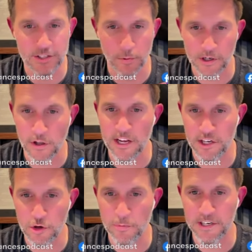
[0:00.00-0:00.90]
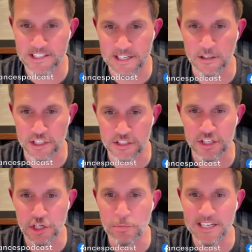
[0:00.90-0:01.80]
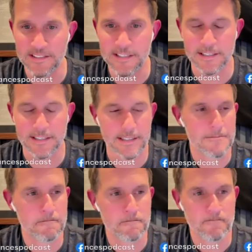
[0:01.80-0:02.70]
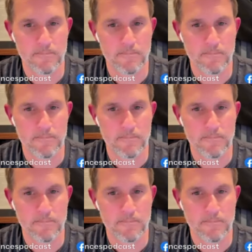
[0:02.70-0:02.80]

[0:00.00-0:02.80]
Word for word: So we call that human intelligence, human. Mm-hmm.